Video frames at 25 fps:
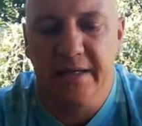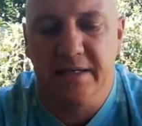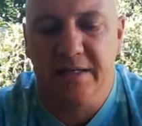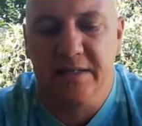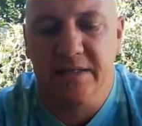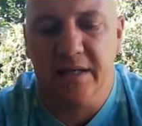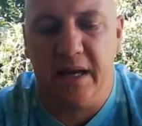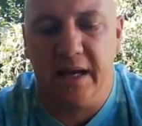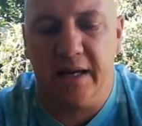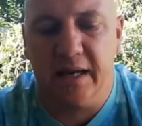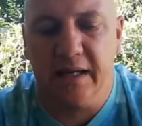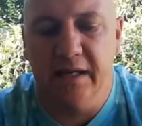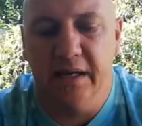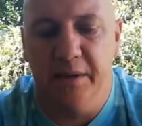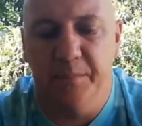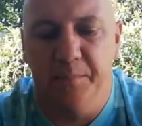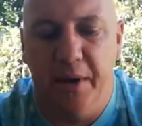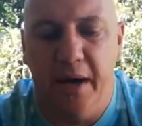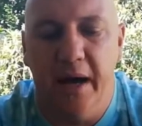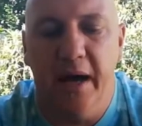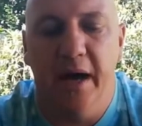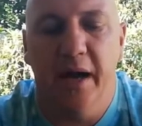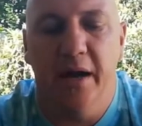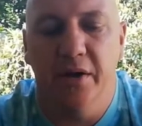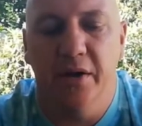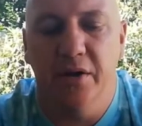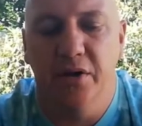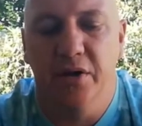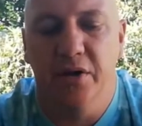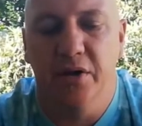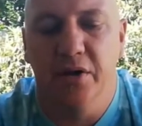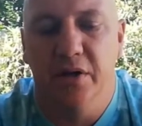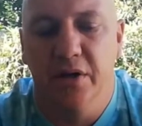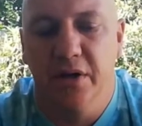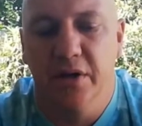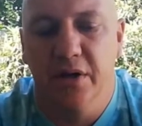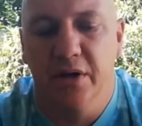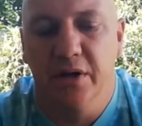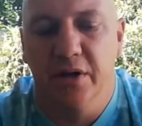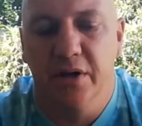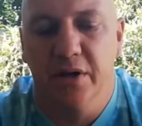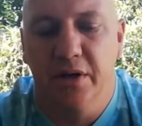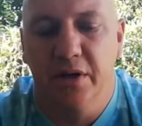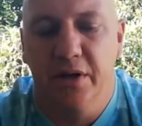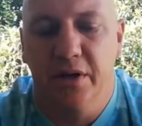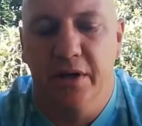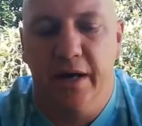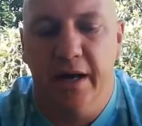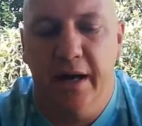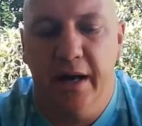tightly bound
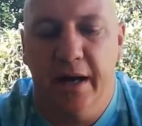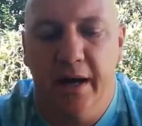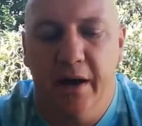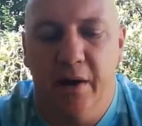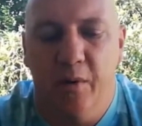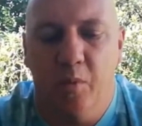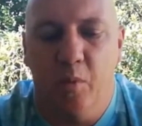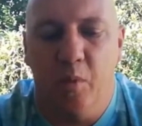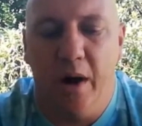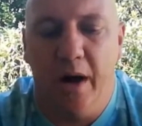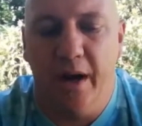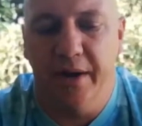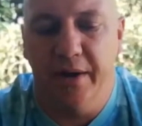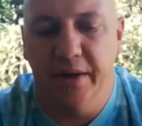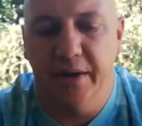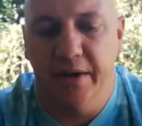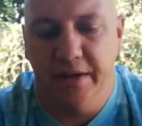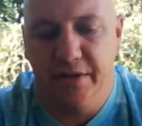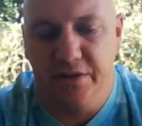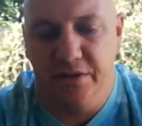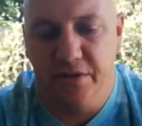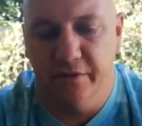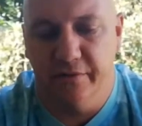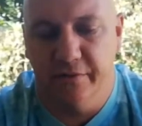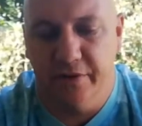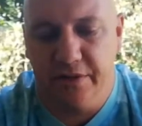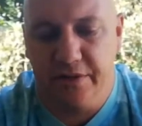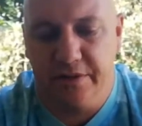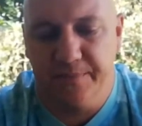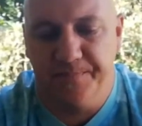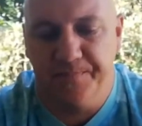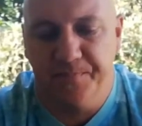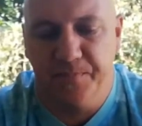windings of it.